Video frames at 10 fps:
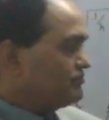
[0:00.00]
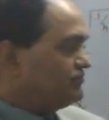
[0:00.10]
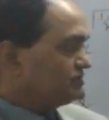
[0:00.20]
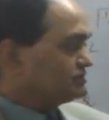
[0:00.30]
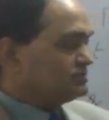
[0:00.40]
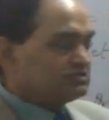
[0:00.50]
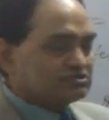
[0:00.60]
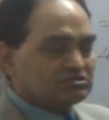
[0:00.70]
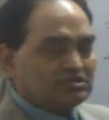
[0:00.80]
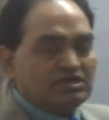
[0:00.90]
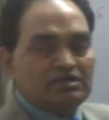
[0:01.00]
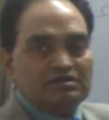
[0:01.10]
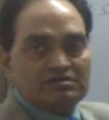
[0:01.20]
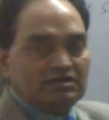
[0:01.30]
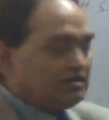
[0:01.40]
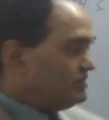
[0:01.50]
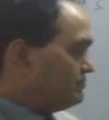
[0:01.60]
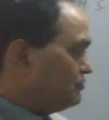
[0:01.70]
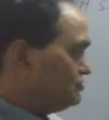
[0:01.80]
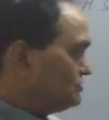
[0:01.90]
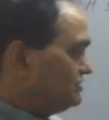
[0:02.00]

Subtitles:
First this and n point